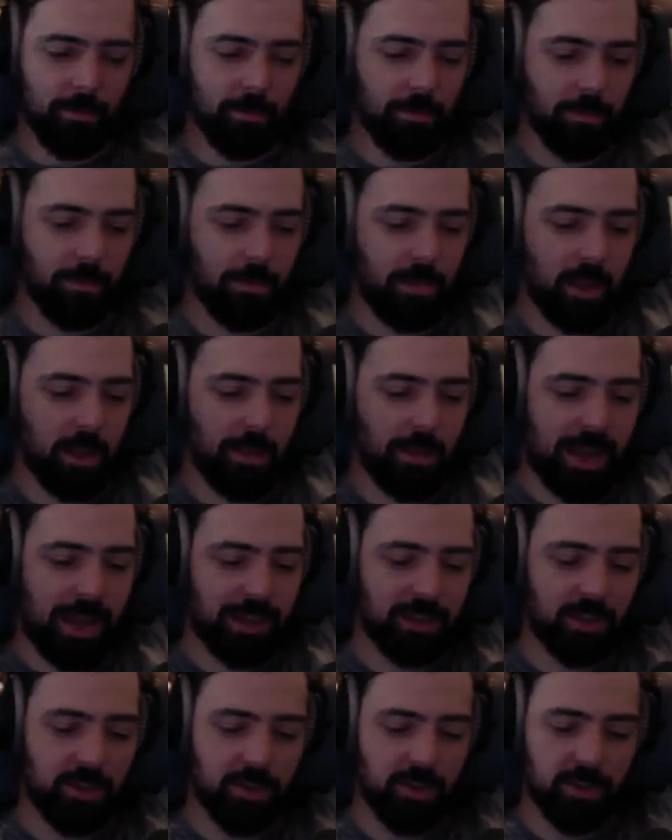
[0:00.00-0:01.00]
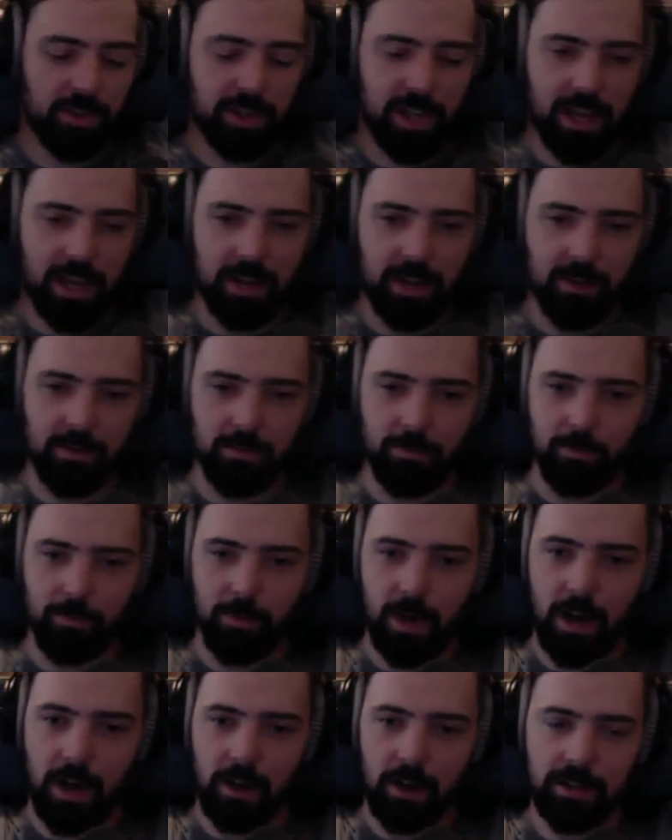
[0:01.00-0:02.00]
passenger side
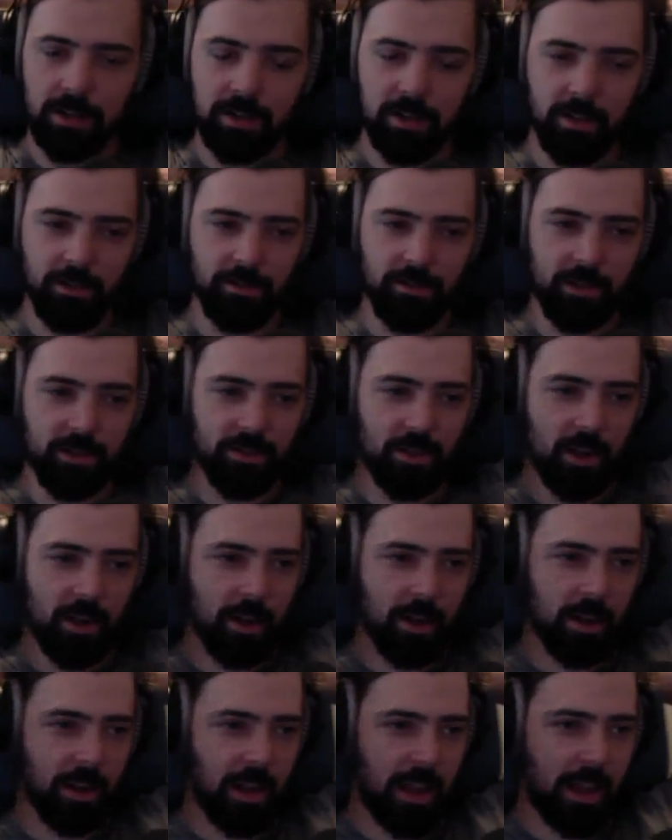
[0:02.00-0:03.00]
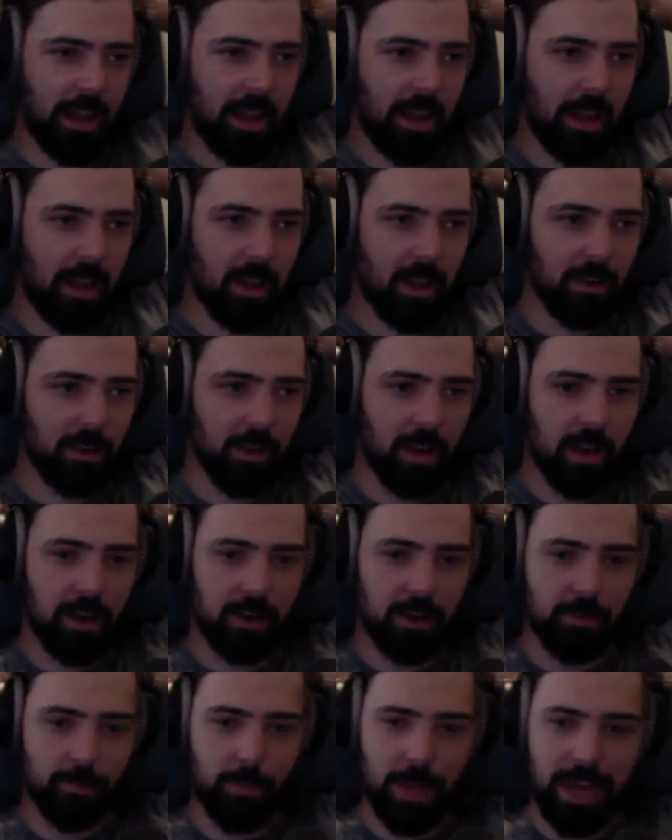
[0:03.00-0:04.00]
box of the truck and got it
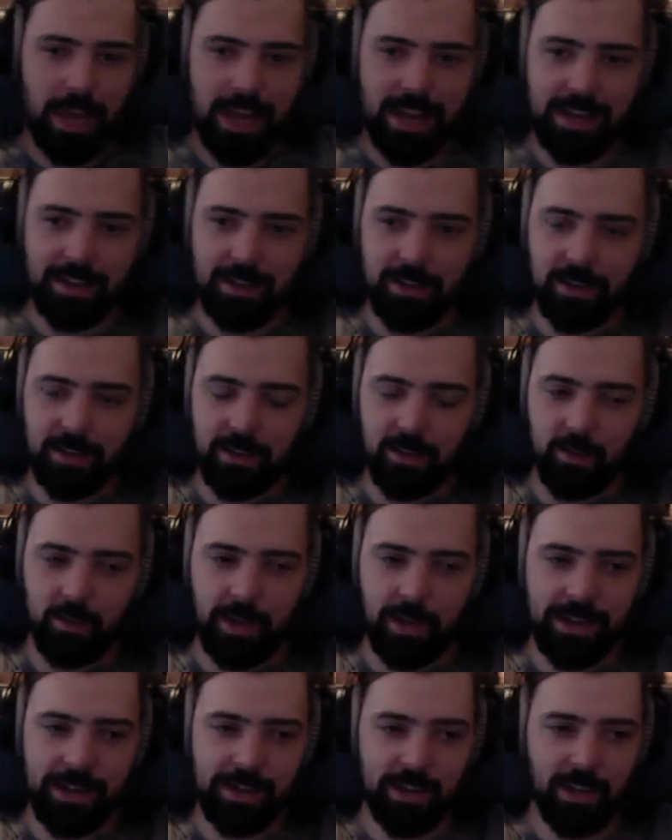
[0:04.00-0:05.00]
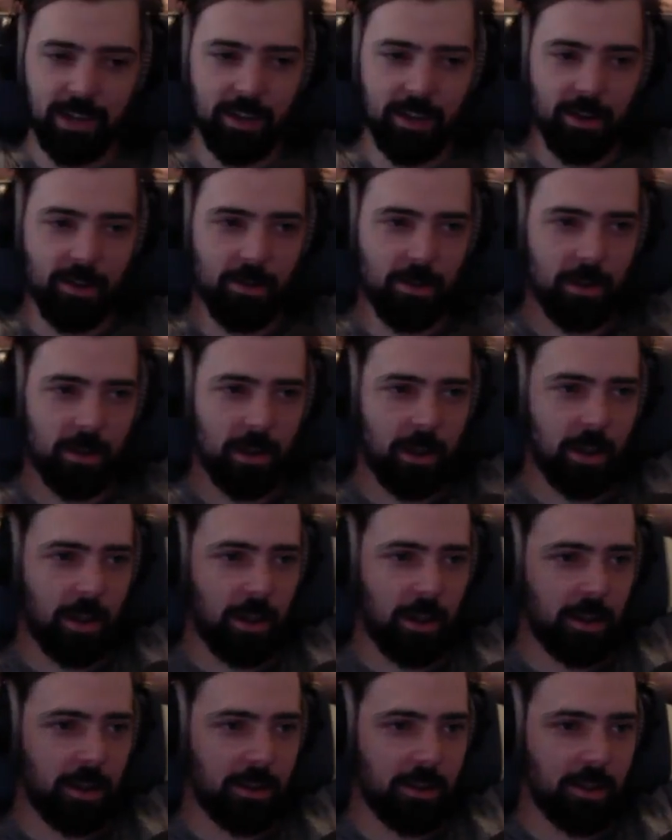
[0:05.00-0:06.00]
in paint 2 days ago.
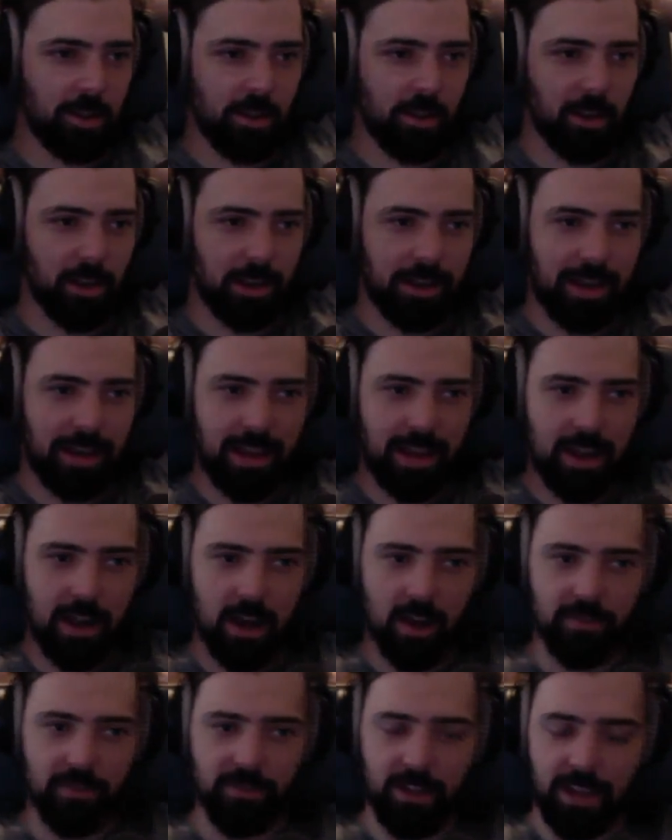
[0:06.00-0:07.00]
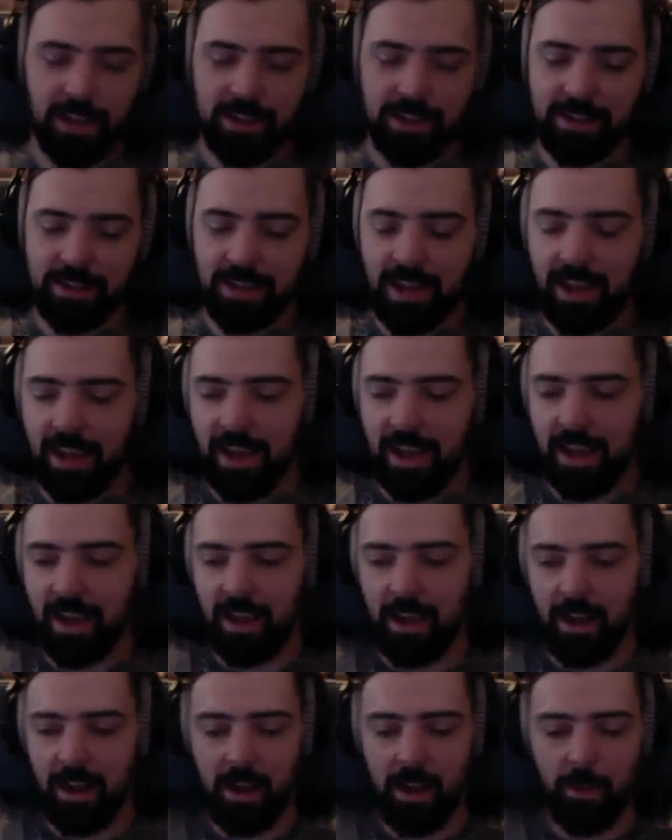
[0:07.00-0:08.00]
Took a day off, and
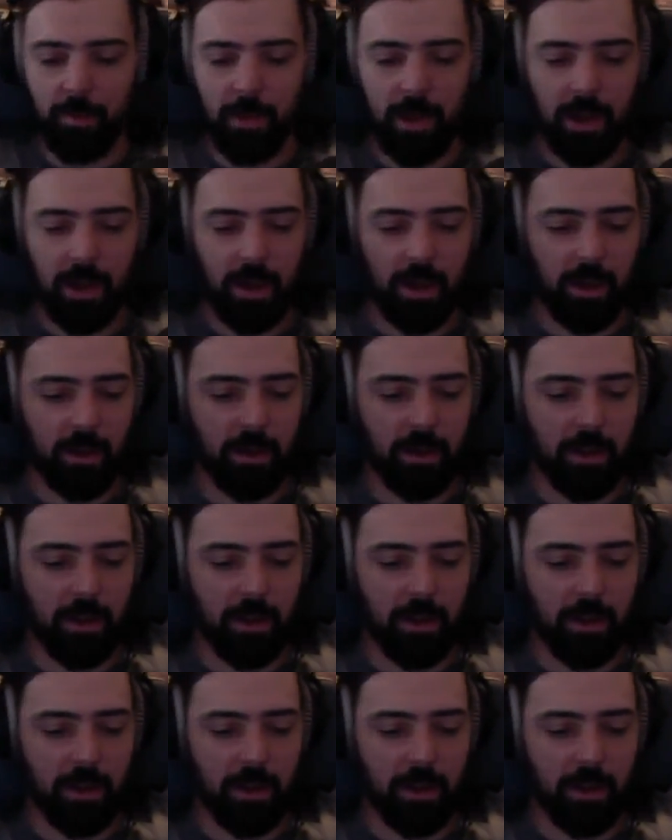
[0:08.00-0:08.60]
today I'm